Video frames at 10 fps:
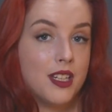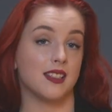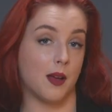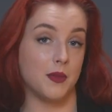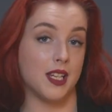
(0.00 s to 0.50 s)

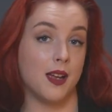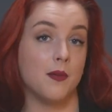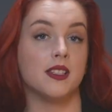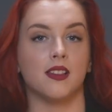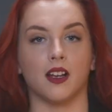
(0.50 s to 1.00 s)

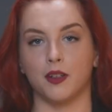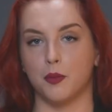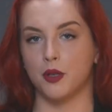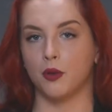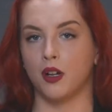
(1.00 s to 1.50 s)
Sometimes the
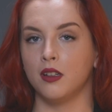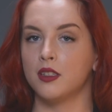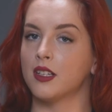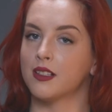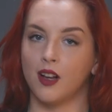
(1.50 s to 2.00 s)
crypto
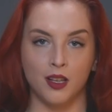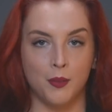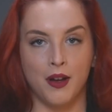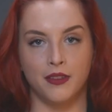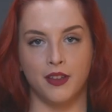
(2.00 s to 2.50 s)
world is all
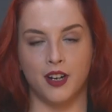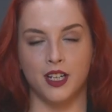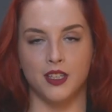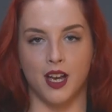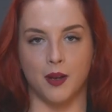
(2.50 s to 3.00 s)
about the
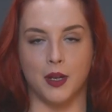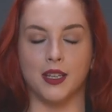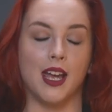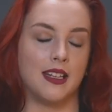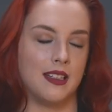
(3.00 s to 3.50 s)
right
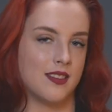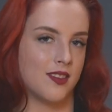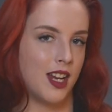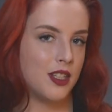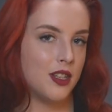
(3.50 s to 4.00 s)
timing, and it's
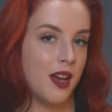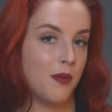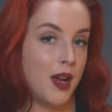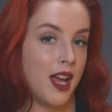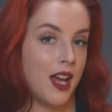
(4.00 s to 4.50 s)
great to
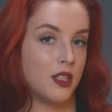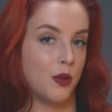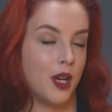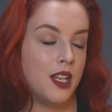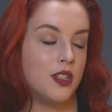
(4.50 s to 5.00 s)
have a hand
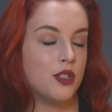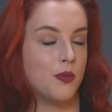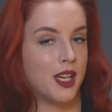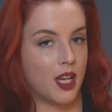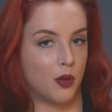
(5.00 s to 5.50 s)
away
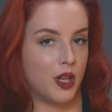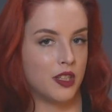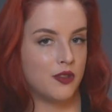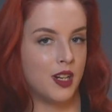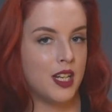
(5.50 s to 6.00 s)
to make a
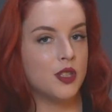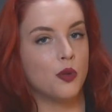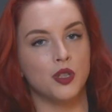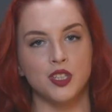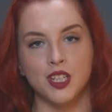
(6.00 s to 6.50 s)
quick trade
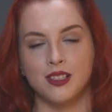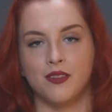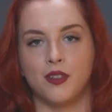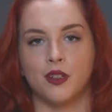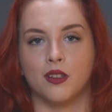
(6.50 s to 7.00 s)
with just
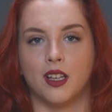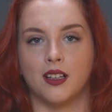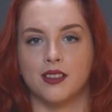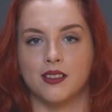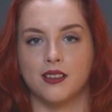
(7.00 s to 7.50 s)
a few
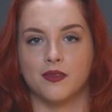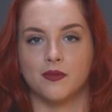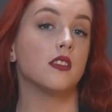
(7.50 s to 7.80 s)
clicks.